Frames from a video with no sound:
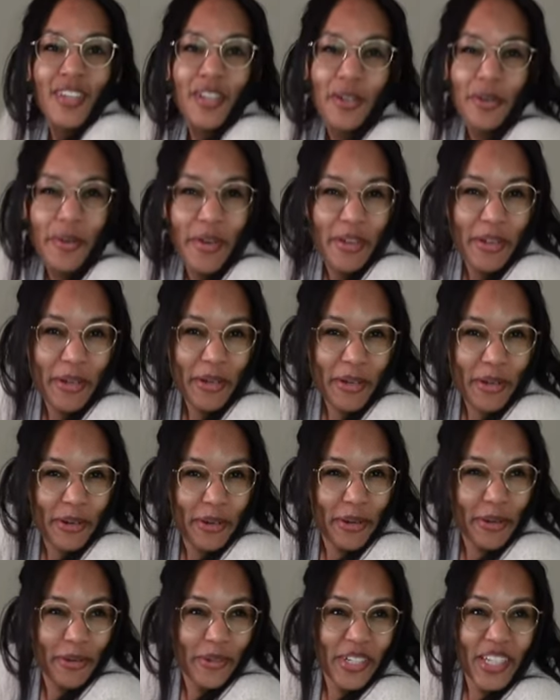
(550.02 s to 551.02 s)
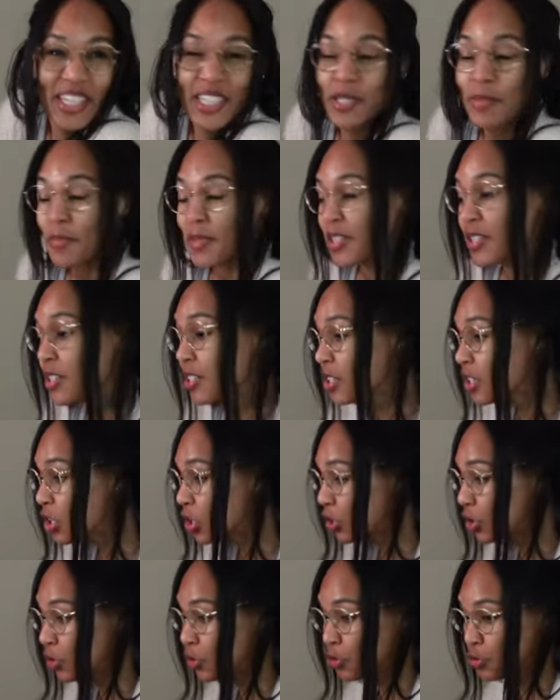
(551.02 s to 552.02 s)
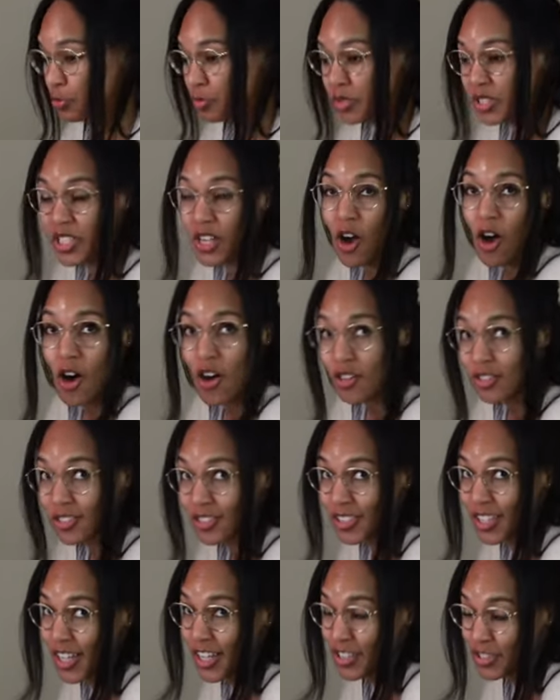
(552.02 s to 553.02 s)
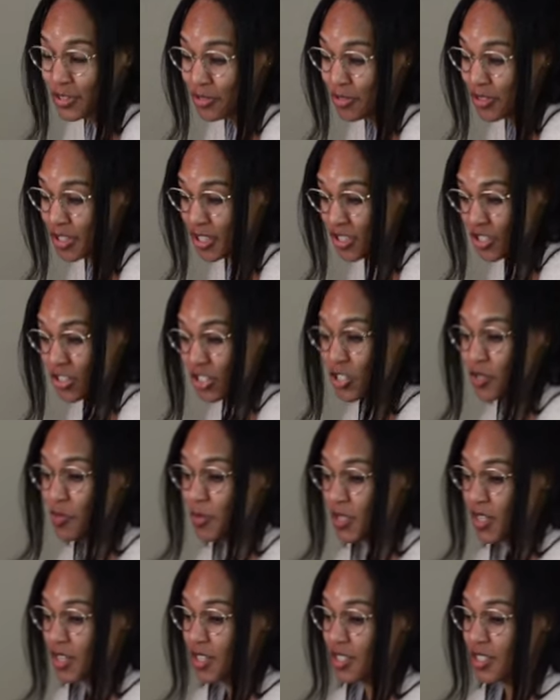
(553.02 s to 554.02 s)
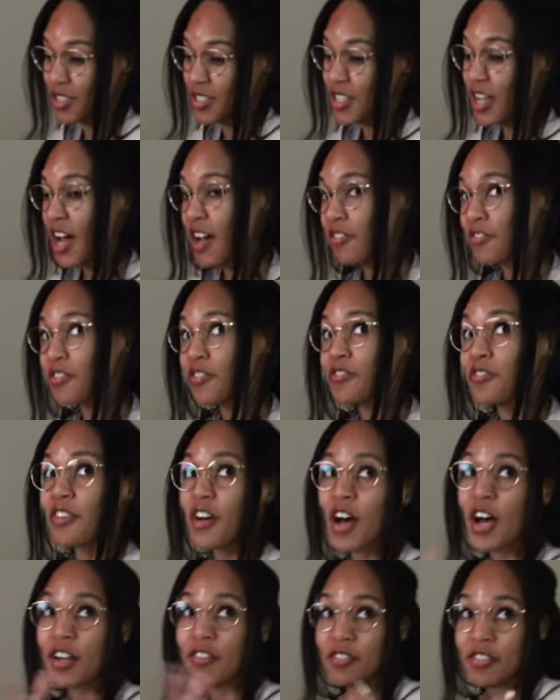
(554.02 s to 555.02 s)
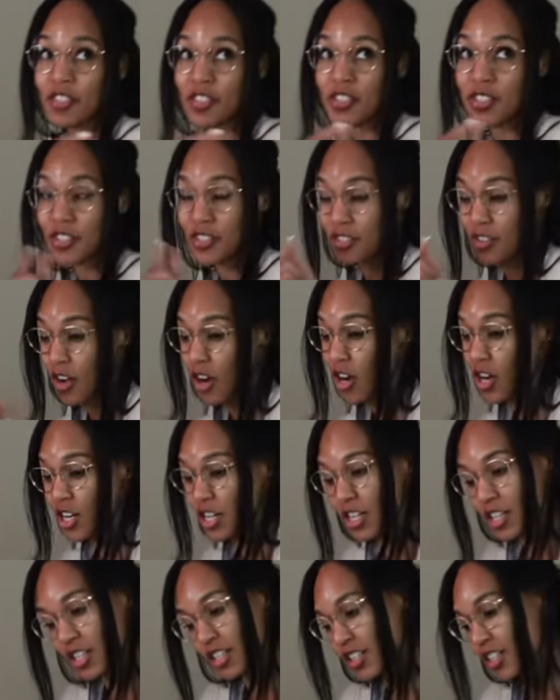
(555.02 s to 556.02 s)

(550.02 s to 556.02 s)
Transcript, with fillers: Hello, hello. It's been gloomy all day. Don't think just because it's after five, it's this dark.